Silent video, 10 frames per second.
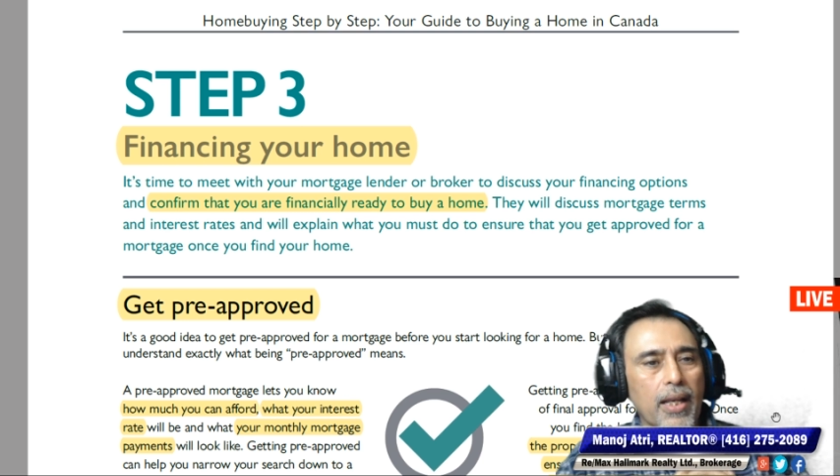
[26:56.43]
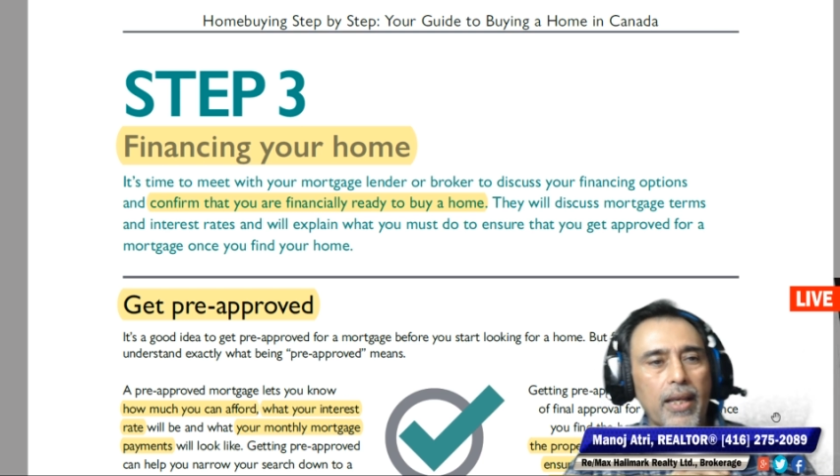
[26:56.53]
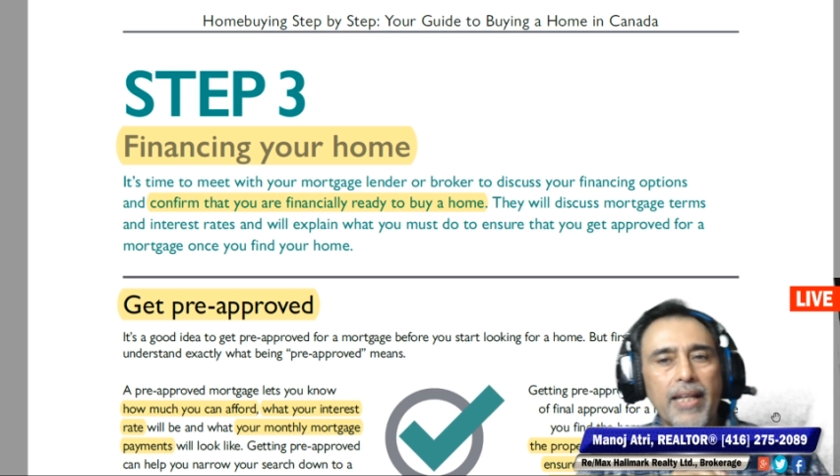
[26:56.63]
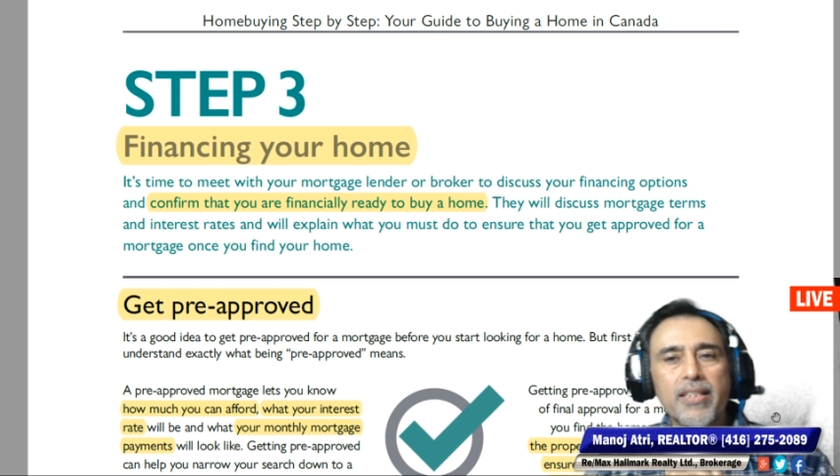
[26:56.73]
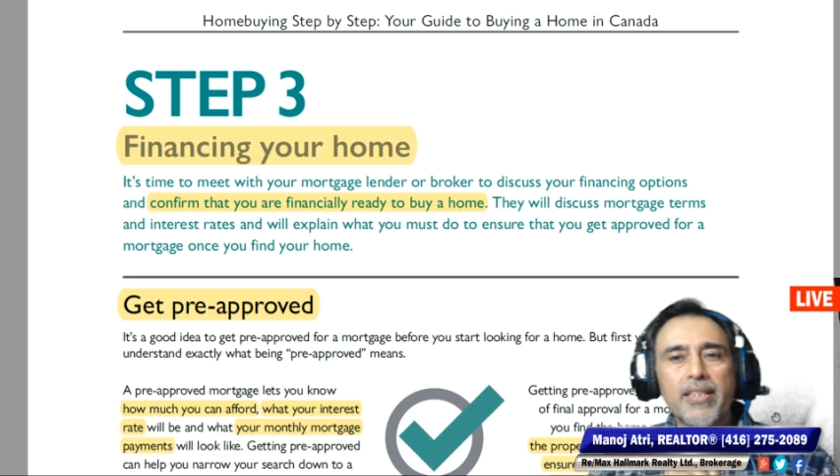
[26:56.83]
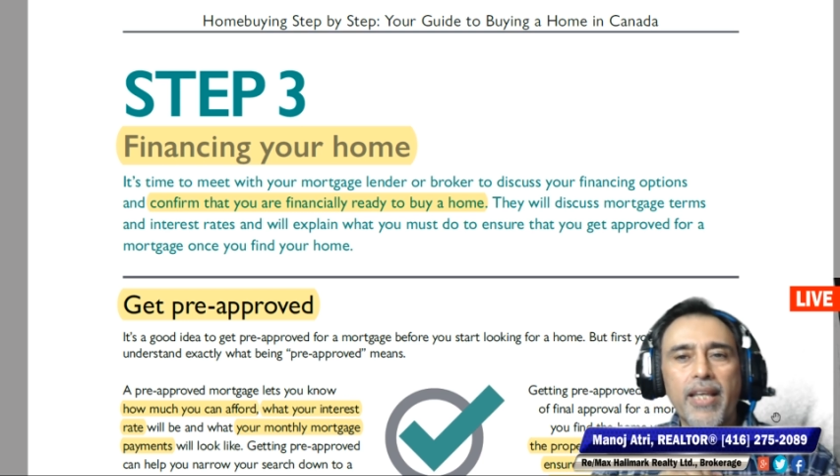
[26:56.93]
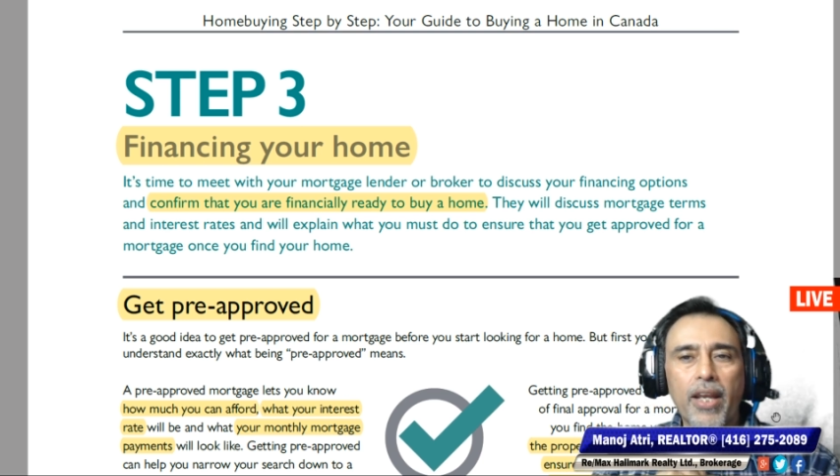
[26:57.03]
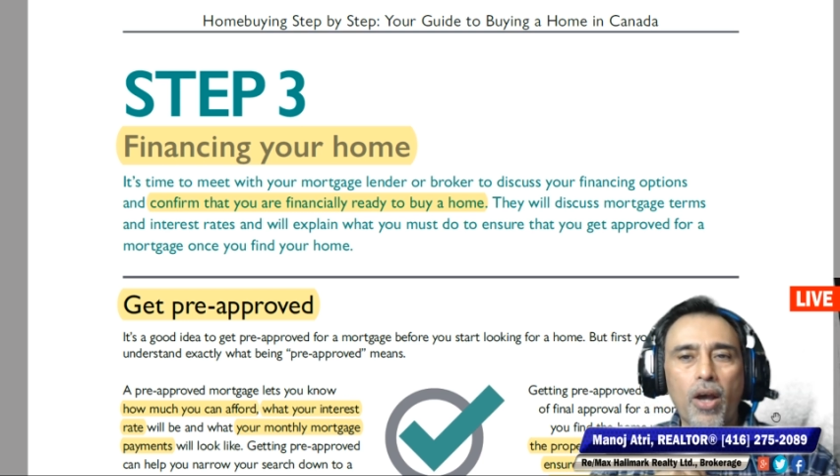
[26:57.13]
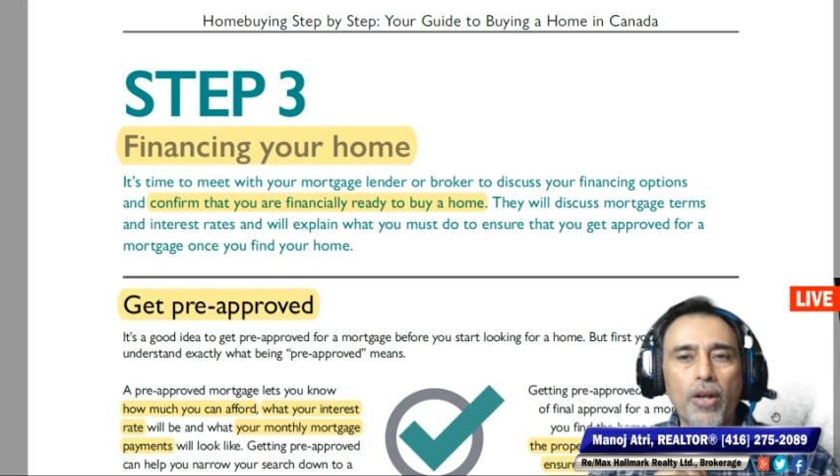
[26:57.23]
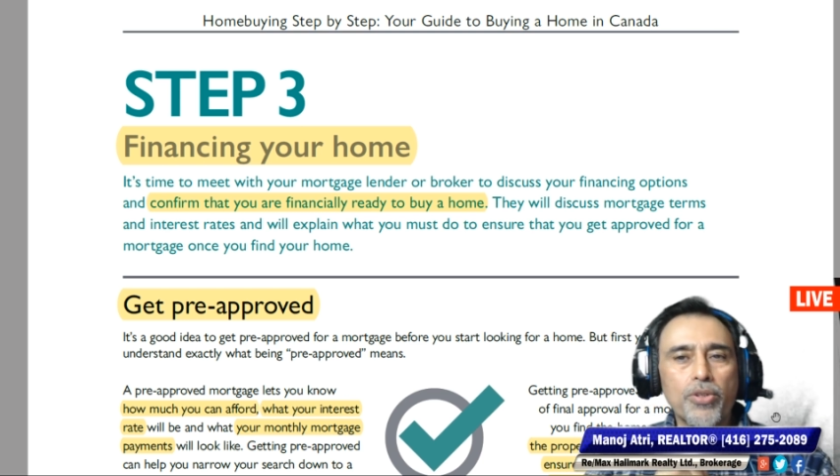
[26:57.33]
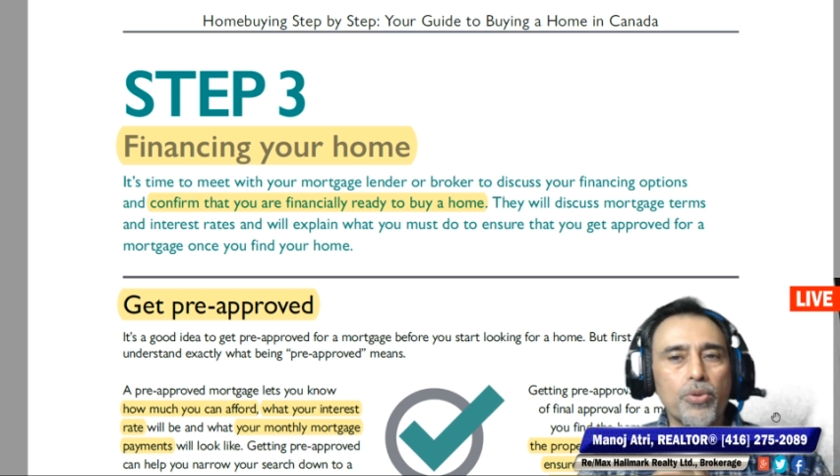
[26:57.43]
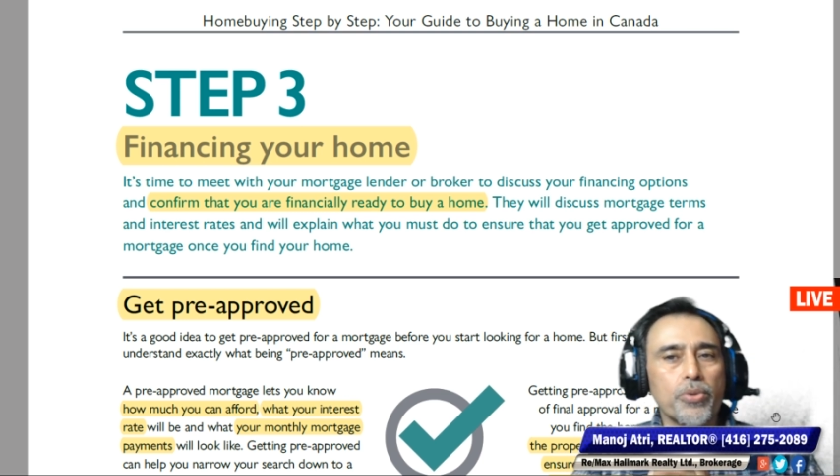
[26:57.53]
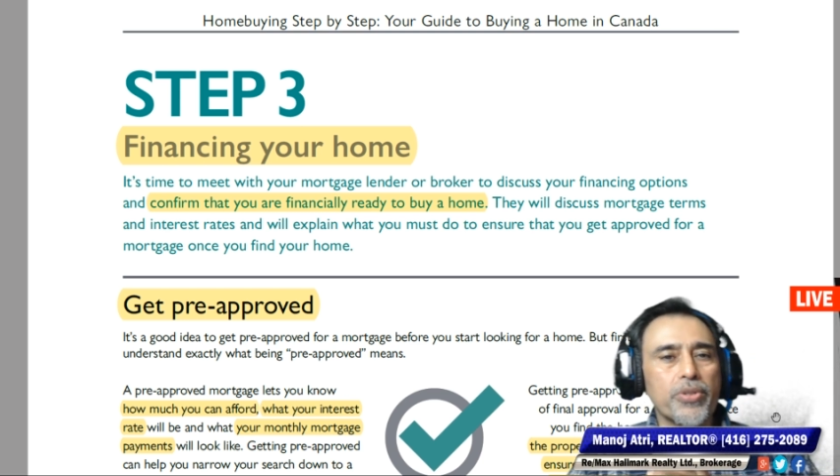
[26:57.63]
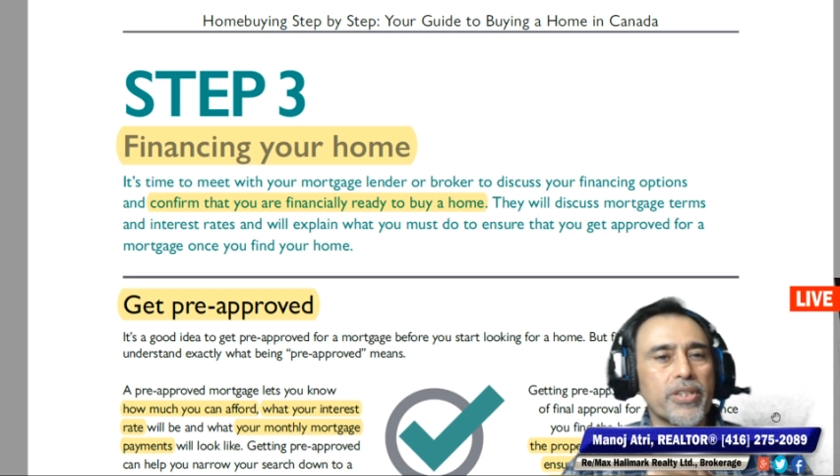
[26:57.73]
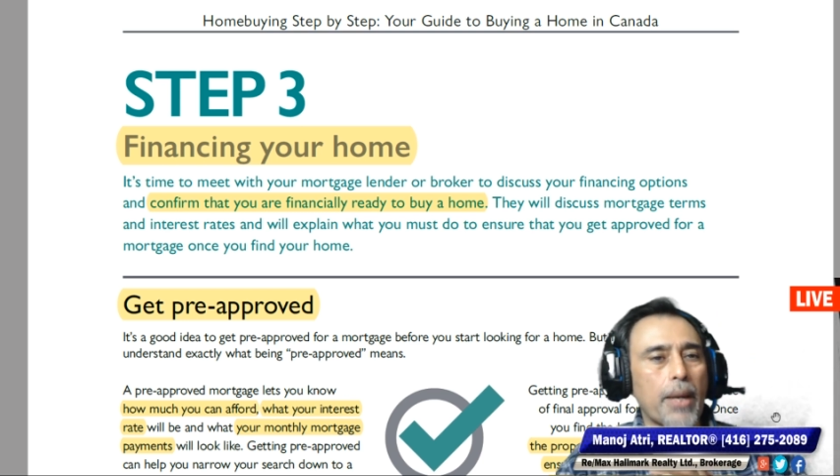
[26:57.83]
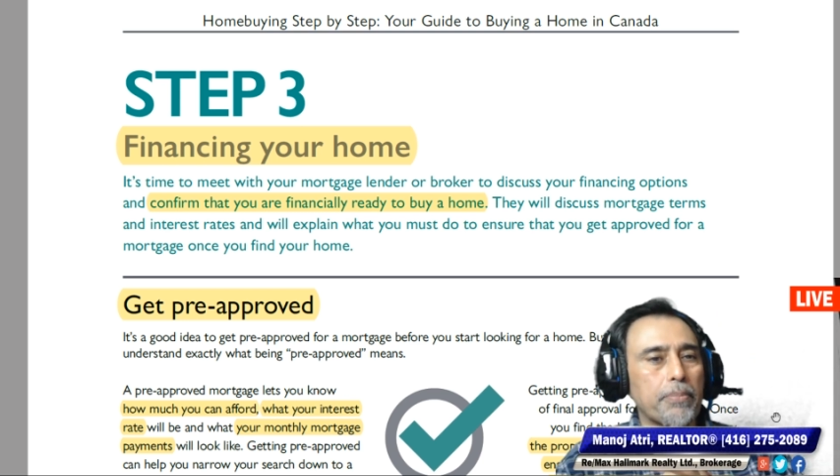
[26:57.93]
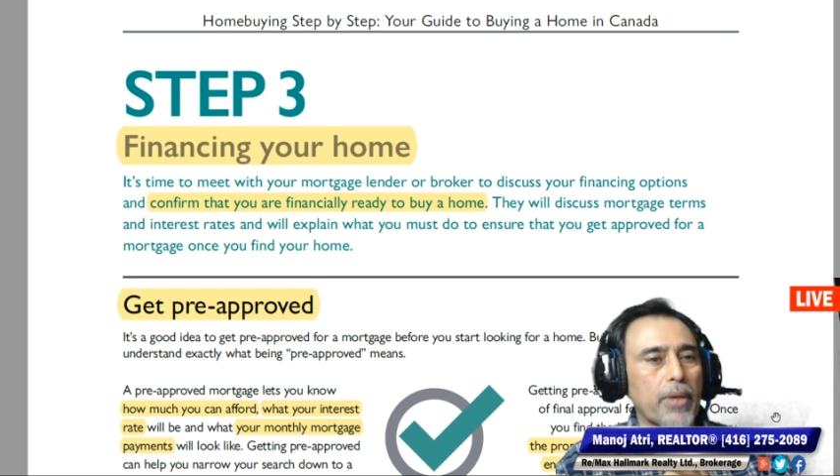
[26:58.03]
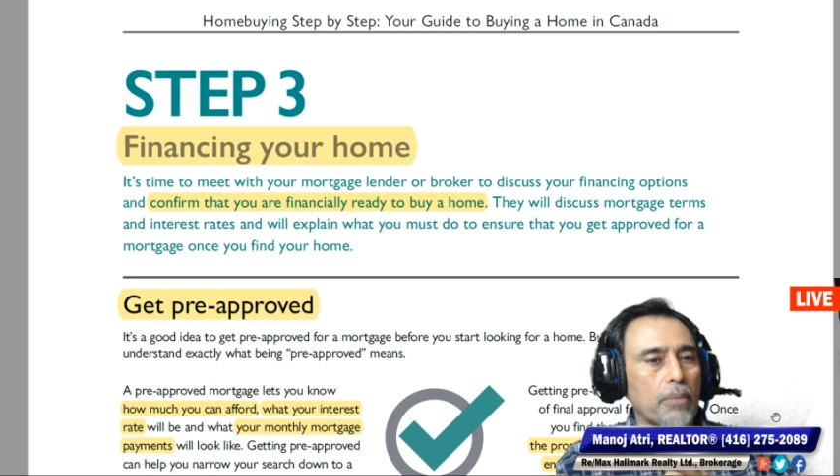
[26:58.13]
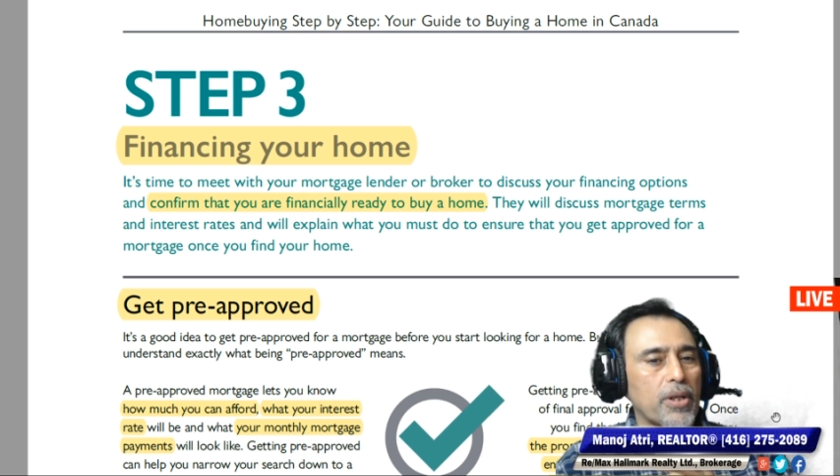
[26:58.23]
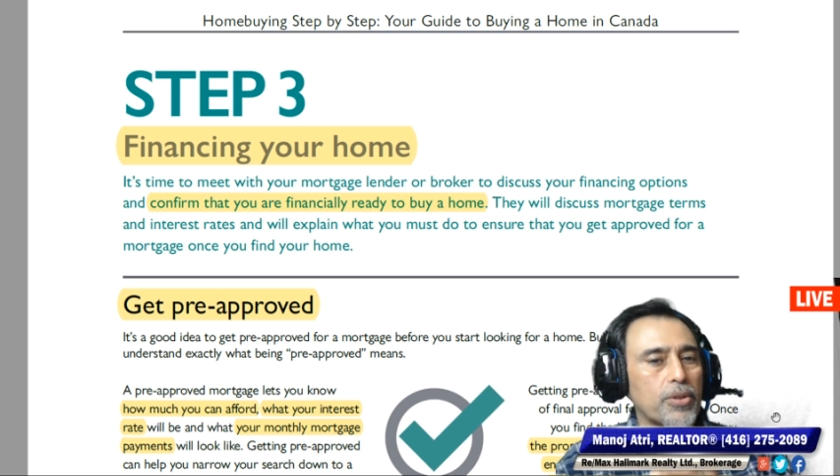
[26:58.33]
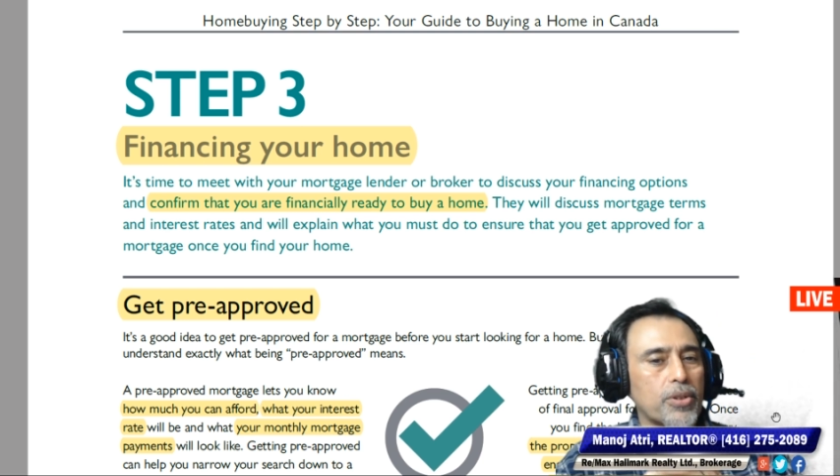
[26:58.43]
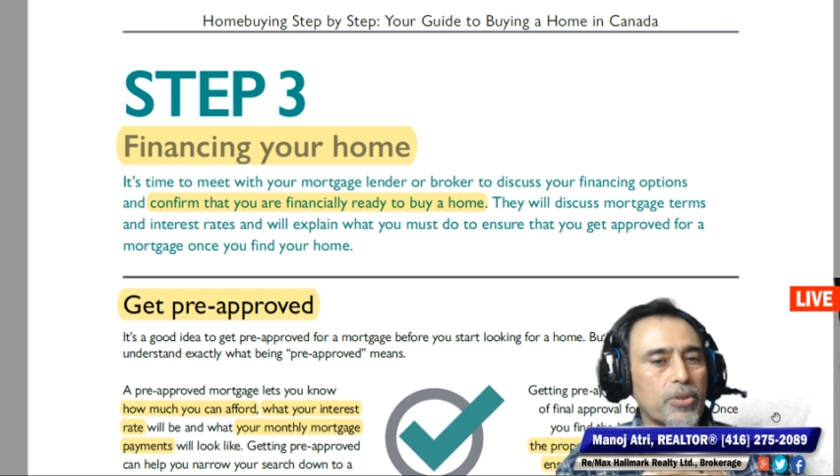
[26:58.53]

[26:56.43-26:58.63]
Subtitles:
Let's head on to step number